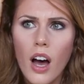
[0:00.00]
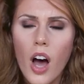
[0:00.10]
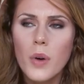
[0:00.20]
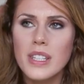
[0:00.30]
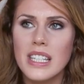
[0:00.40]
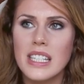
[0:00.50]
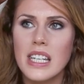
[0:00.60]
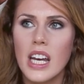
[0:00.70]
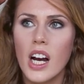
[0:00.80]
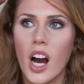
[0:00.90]
Oh, it's a
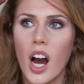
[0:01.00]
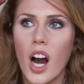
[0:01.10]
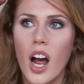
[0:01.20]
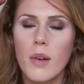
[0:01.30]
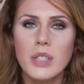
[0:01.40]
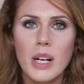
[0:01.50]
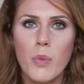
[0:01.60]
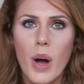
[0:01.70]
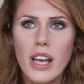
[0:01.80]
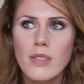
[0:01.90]
deer. I was like,
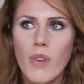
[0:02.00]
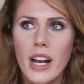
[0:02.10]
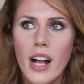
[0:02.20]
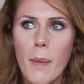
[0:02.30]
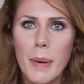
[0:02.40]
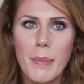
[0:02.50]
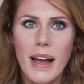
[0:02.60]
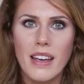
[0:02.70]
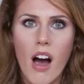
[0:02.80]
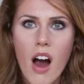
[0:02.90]
what is running up in
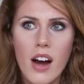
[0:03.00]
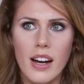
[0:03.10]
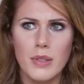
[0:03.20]
my yard?